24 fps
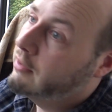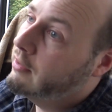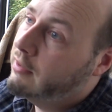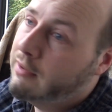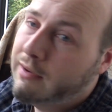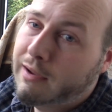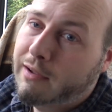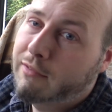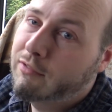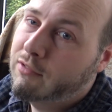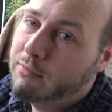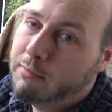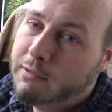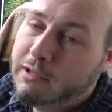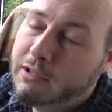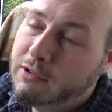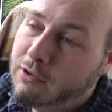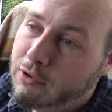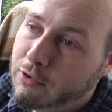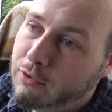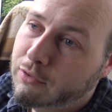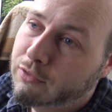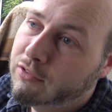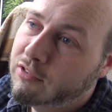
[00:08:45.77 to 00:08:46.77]
You have to be
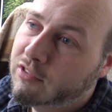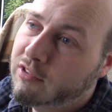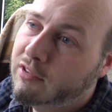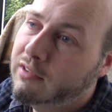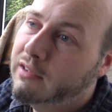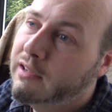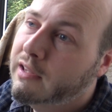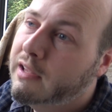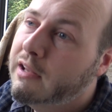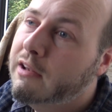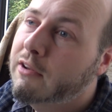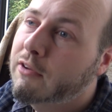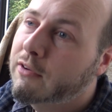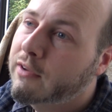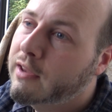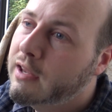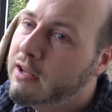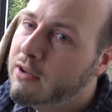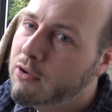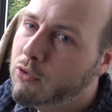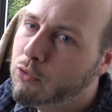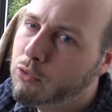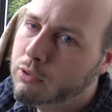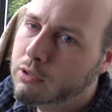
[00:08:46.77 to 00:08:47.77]
constantly
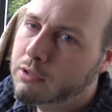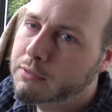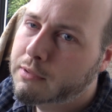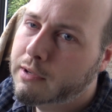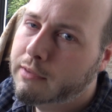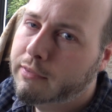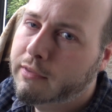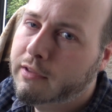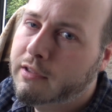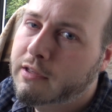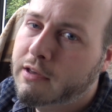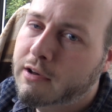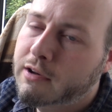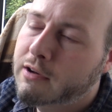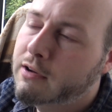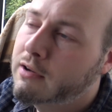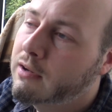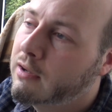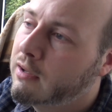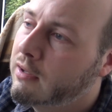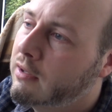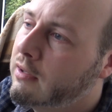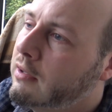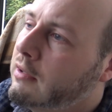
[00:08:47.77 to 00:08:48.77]
looking all around the
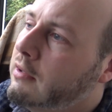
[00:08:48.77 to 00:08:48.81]
car.